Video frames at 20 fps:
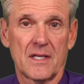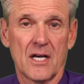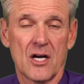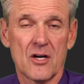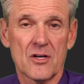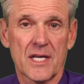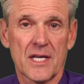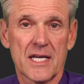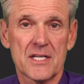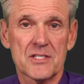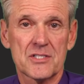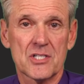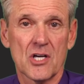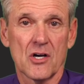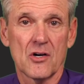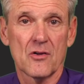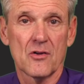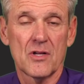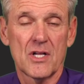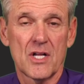Okay,
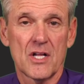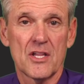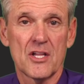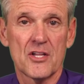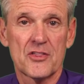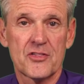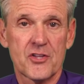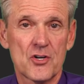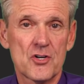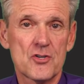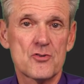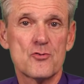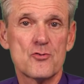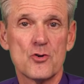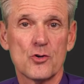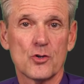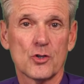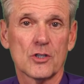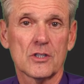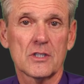so the third
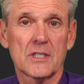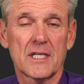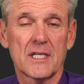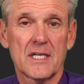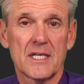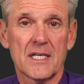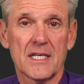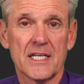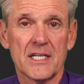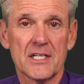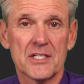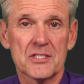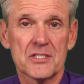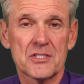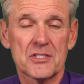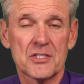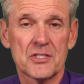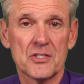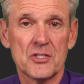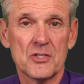rule is
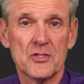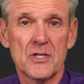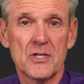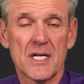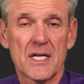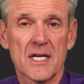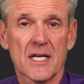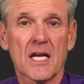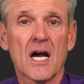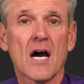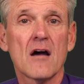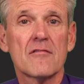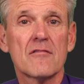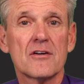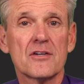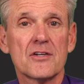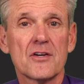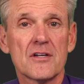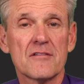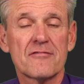to
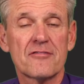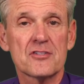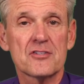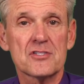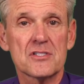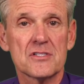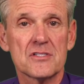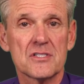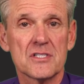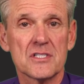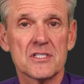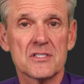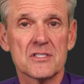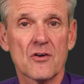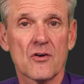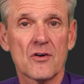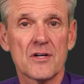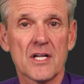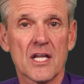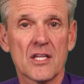cover your deficiencies,
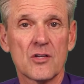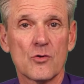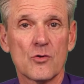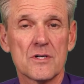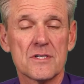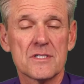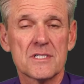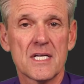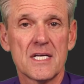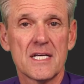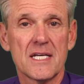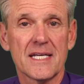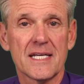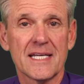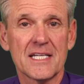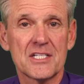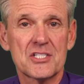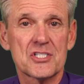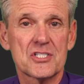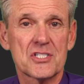or in other words,
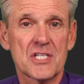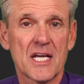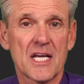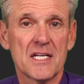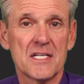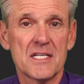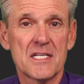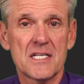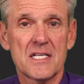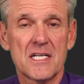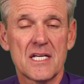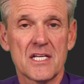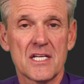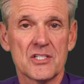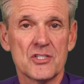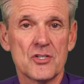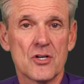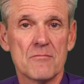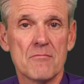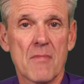extend
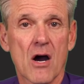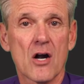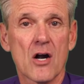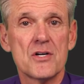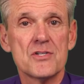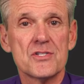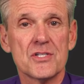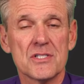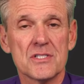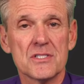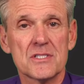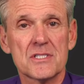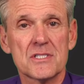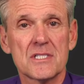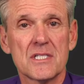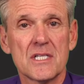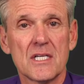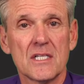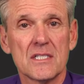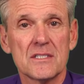your
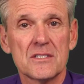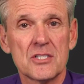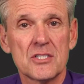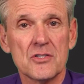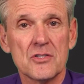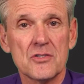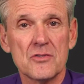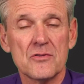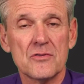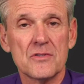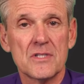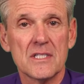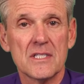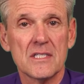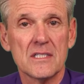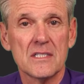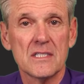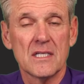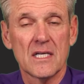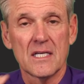margins to
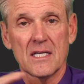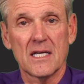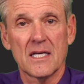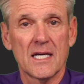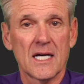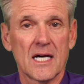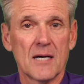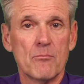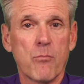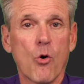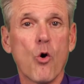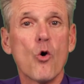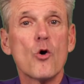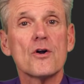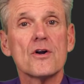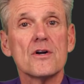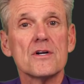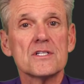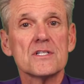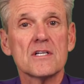the
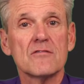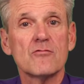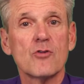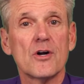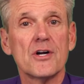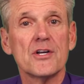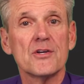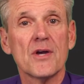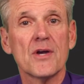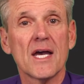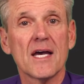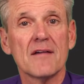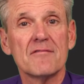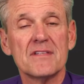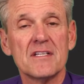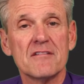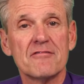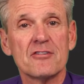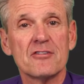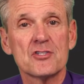borders of where you have
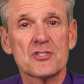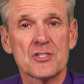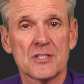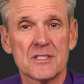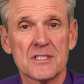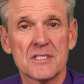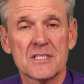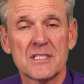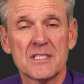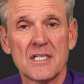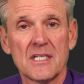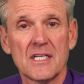deficient